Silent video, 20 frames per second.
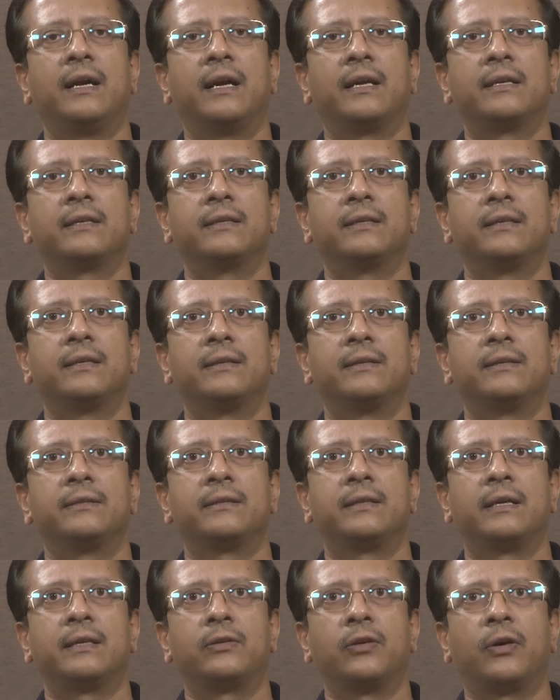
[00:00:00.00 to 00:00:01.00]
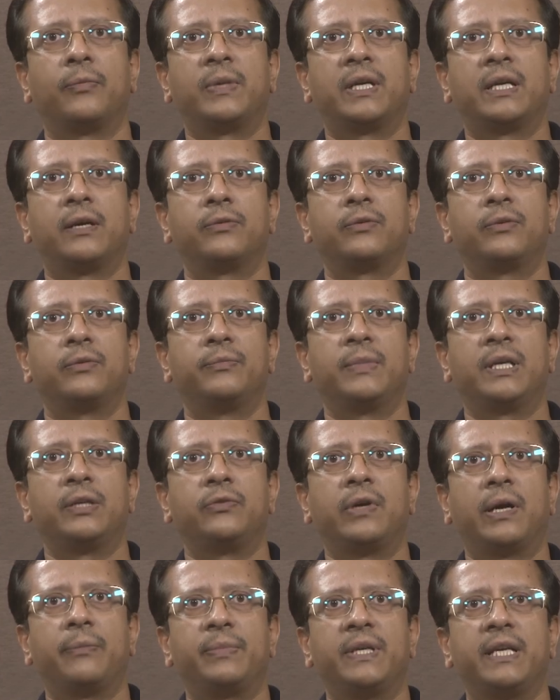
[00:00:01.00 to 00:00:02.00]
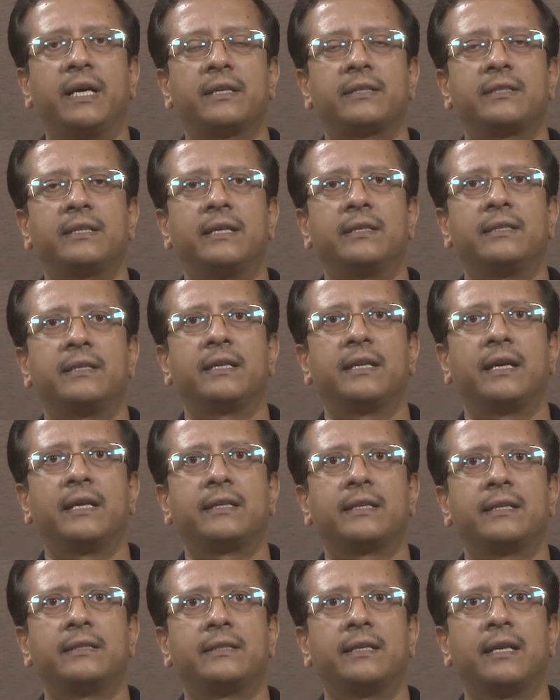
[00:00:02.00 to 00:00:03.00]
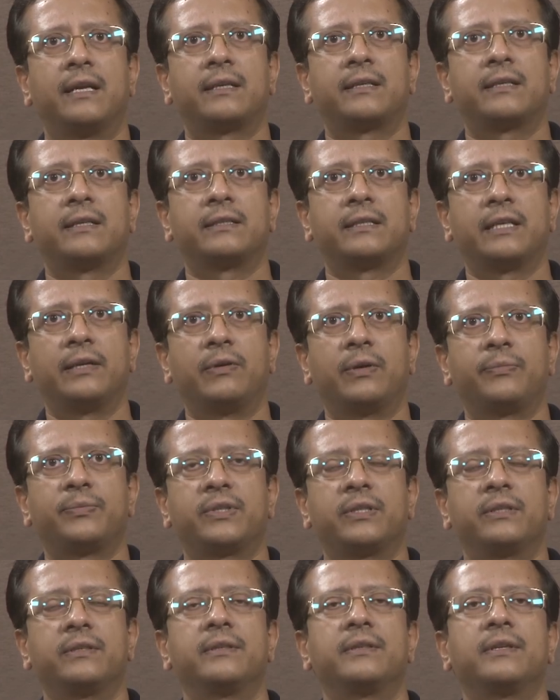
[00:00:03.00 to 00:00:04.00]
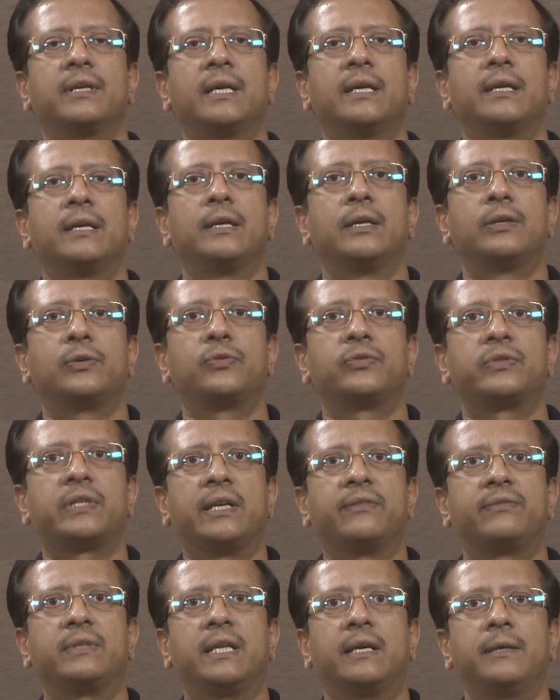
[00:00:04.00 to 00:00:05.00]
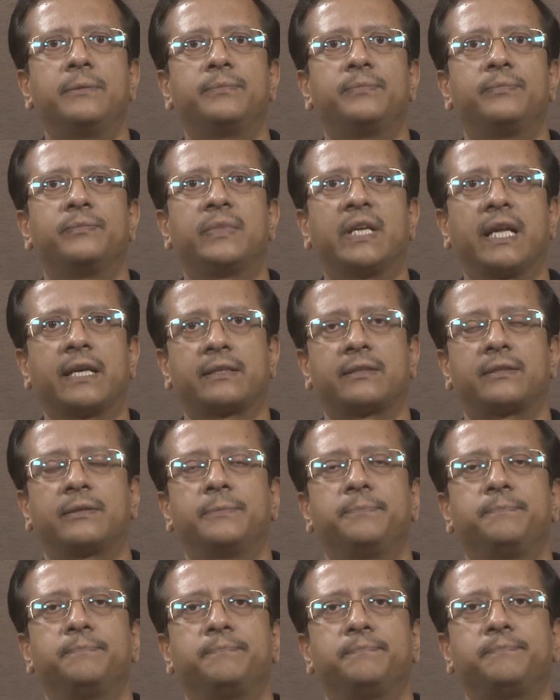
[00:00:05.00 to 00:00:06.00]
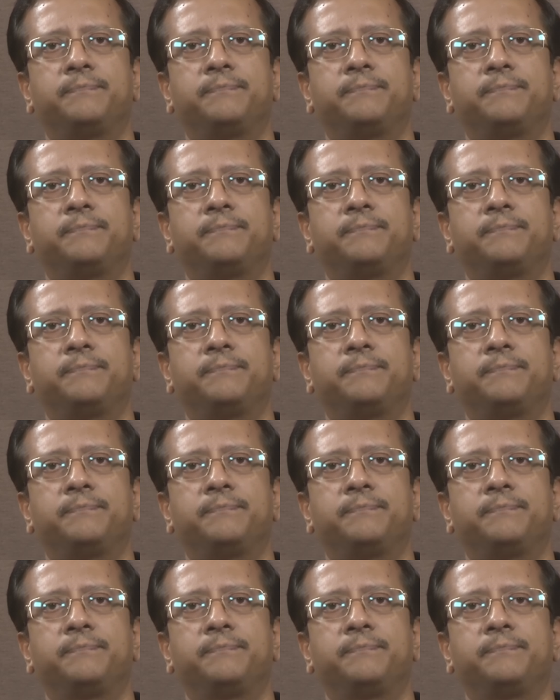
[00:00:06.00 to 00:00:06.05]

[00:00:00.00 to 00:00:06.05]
and the drop down menu appears, and then I can select the save option to save the text.